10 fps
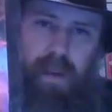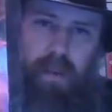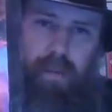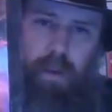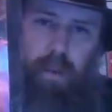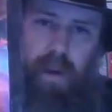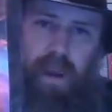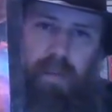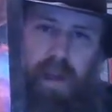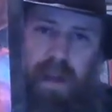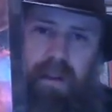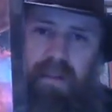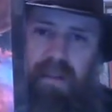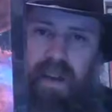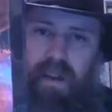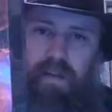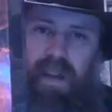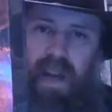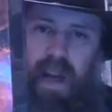Blu-ray box set of the